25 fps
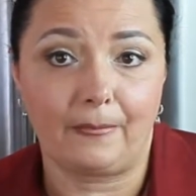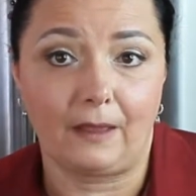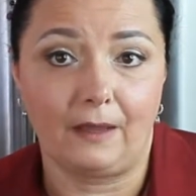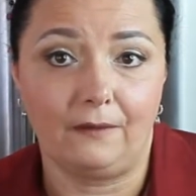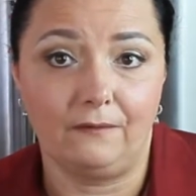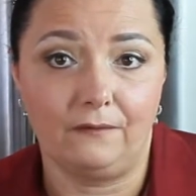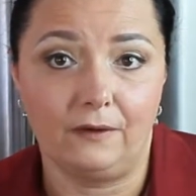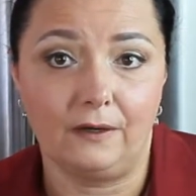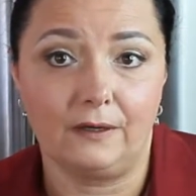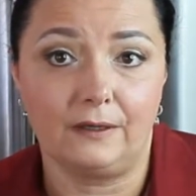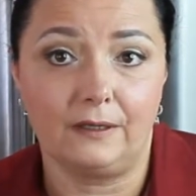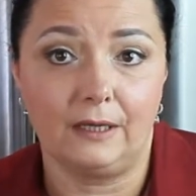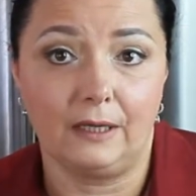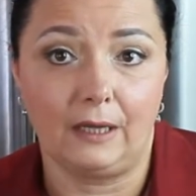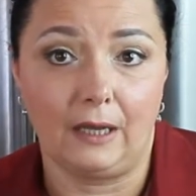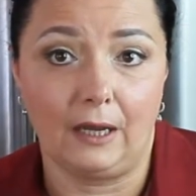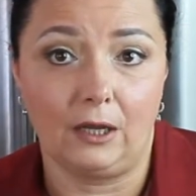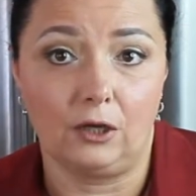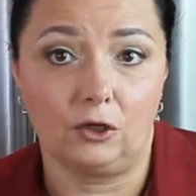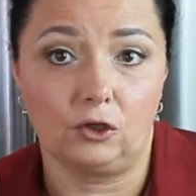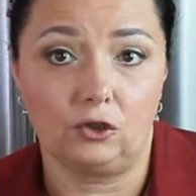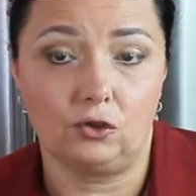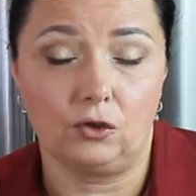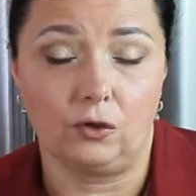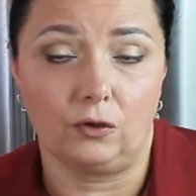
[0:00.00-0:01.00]
a very
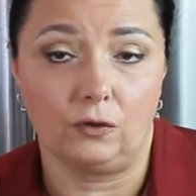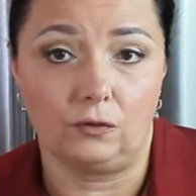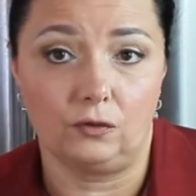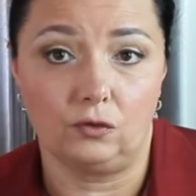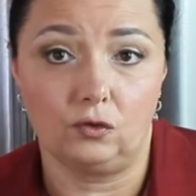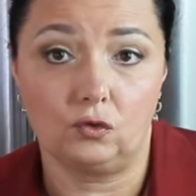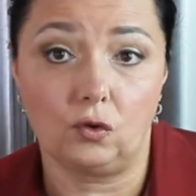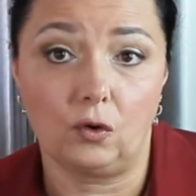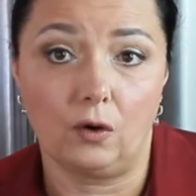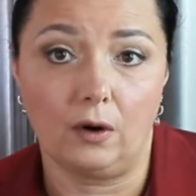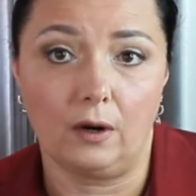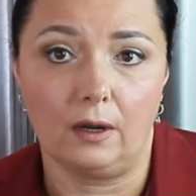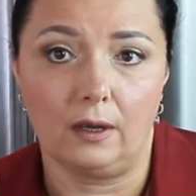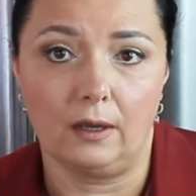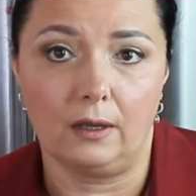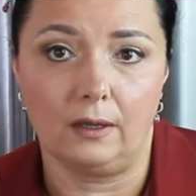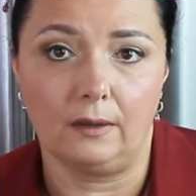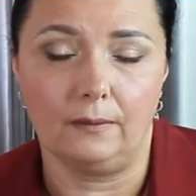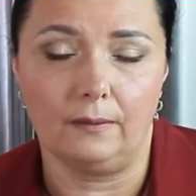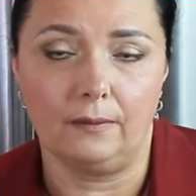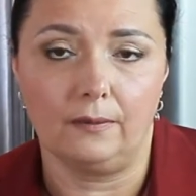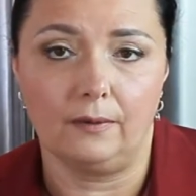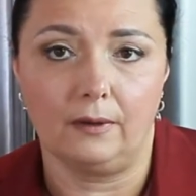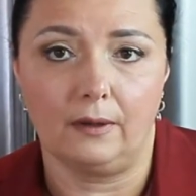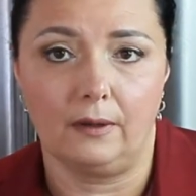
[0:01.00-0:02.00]
ancient
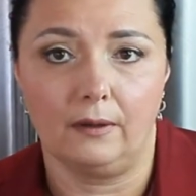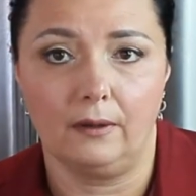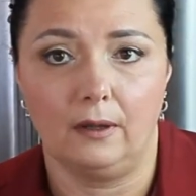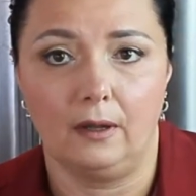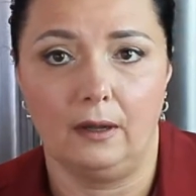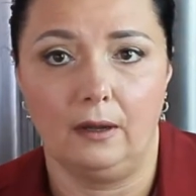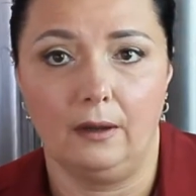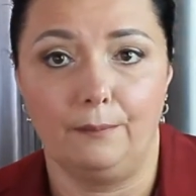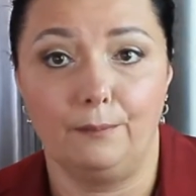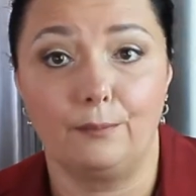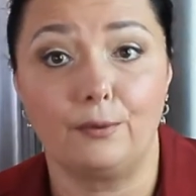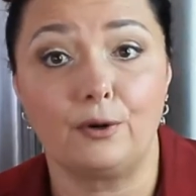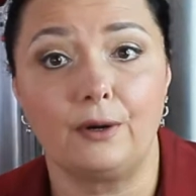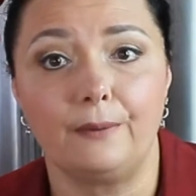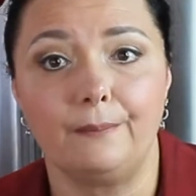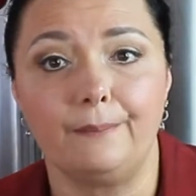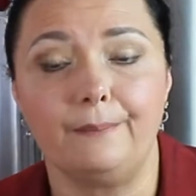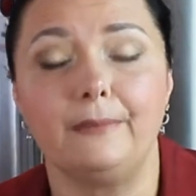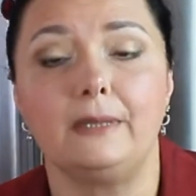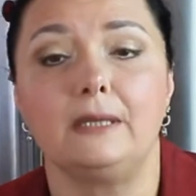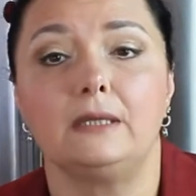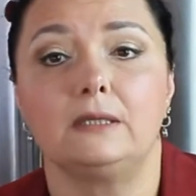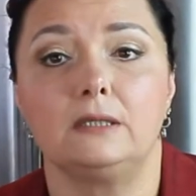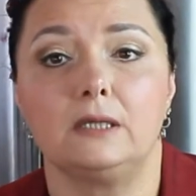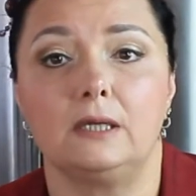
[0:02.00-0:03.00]
tribe
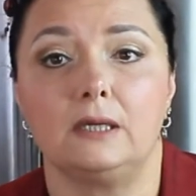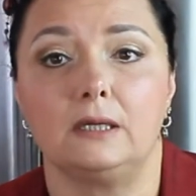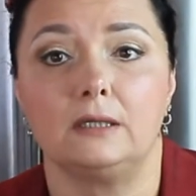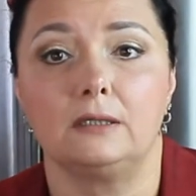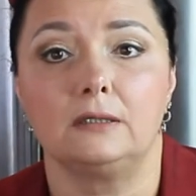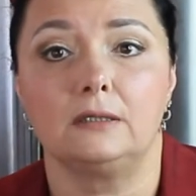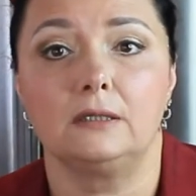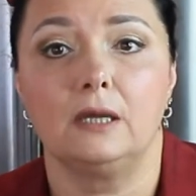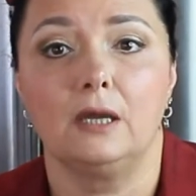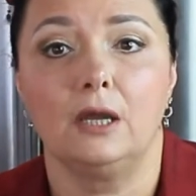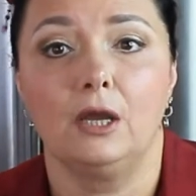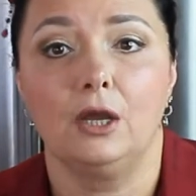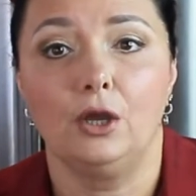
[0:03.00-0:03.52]
permitted